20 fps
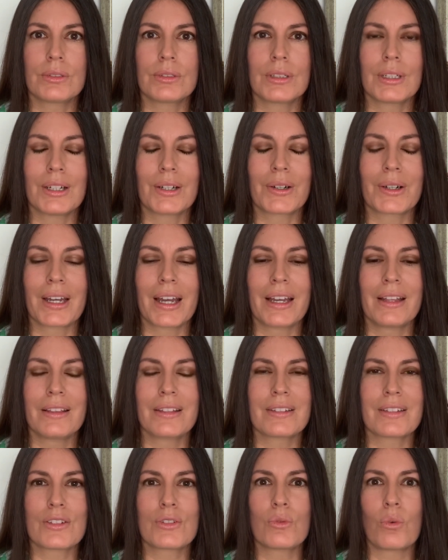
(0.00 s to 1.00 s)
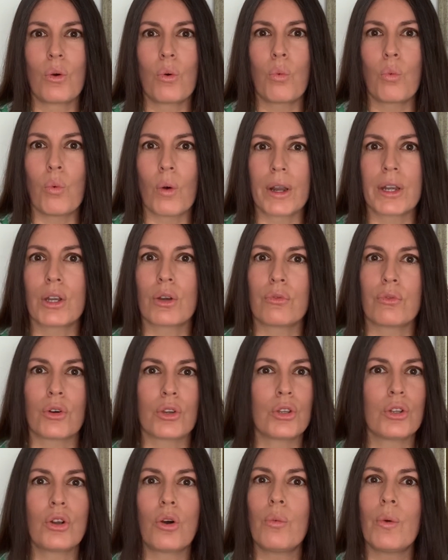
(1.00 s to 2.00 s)
Okay, this is wonderful.
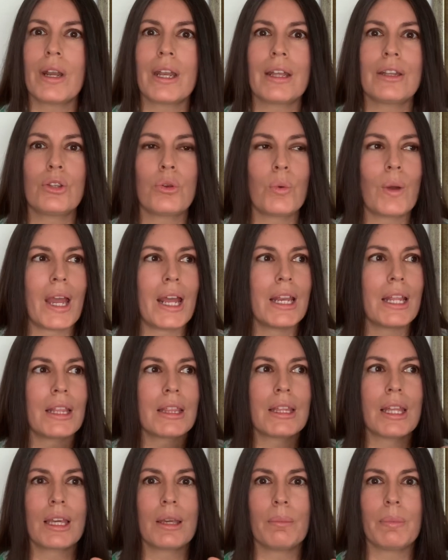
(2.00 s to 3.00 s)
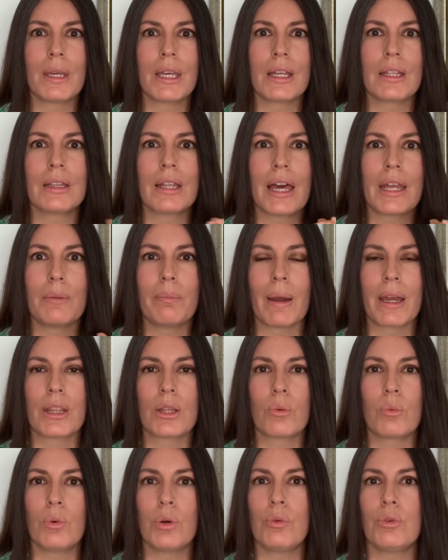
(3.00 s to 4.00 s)
You don't want to do anything being led by
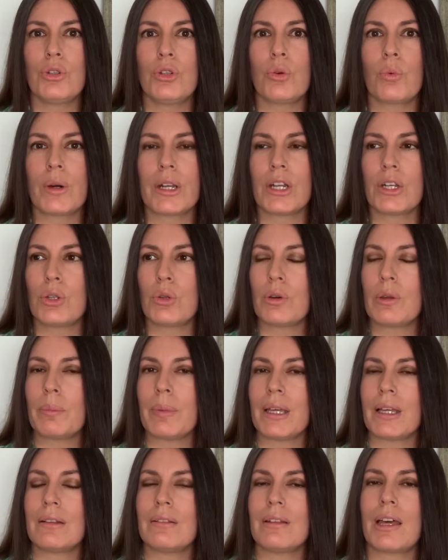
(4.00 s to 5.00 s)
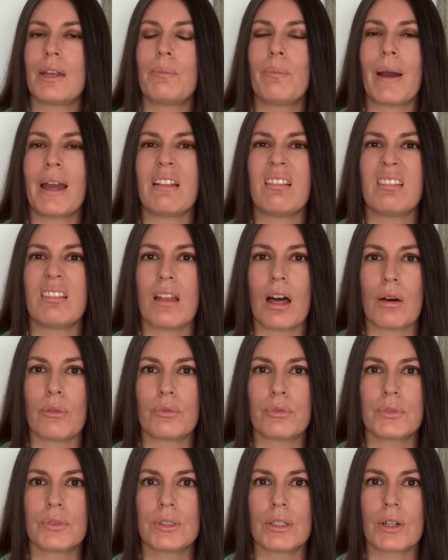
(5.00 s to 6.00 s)
the wound. You want to do it being led by
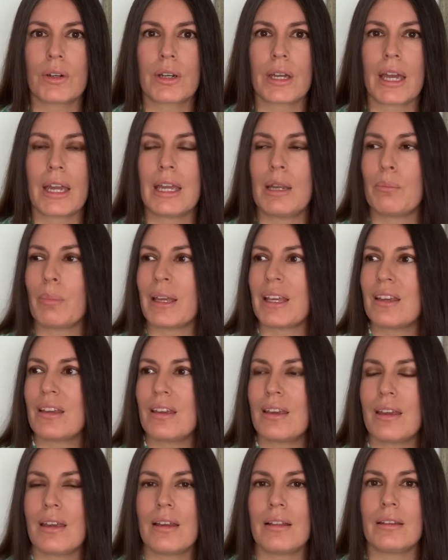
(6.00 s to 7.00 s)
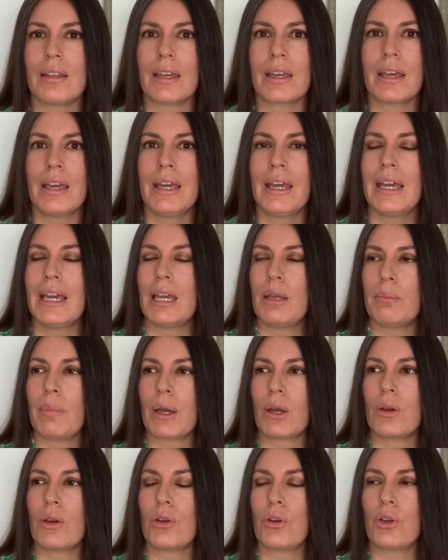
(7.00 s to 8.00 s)
love, okay, and by healing, and
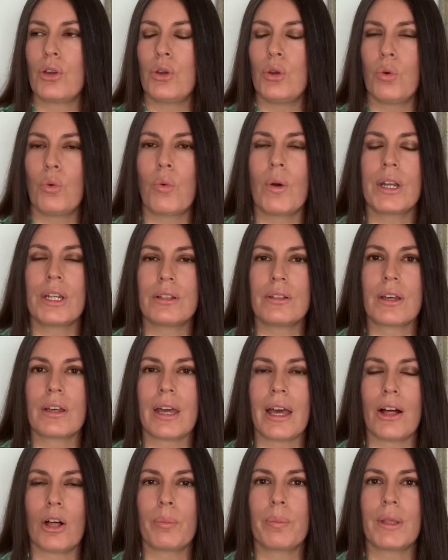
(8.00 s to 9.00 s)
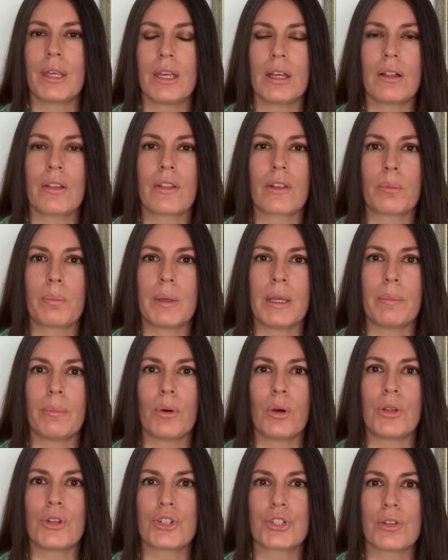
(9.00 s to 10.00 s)
by you wanting to help heal other
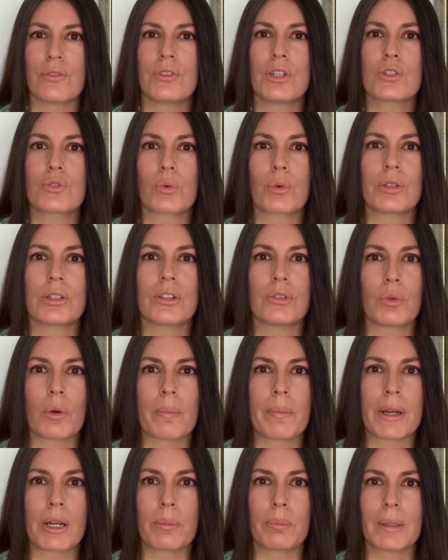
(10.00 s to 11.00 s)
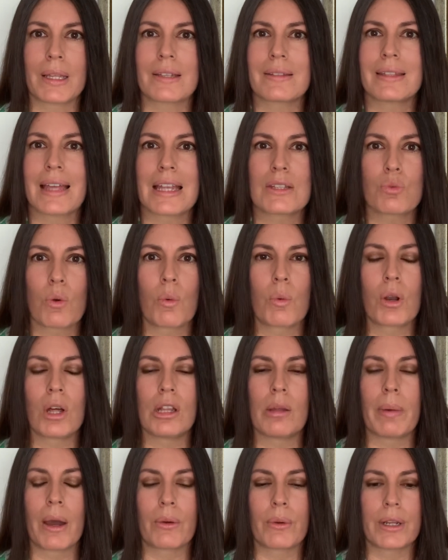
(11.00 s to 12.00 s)
people and shift this world into a better place. That's what we're
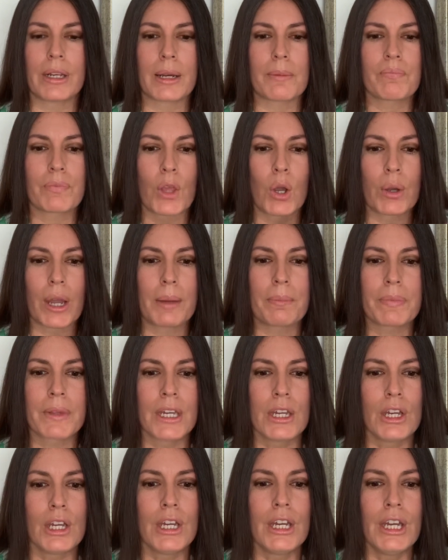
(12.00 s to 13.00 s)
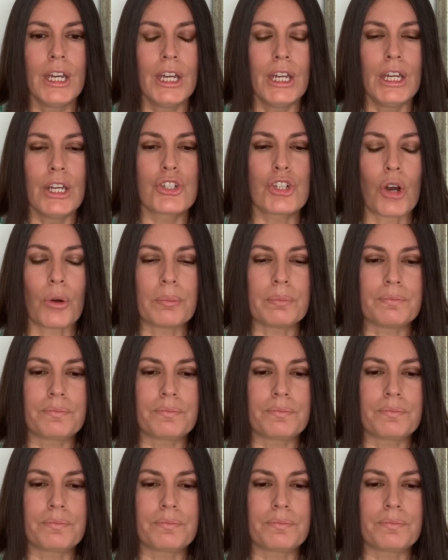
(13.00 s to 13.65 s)
all about right now. Okay, so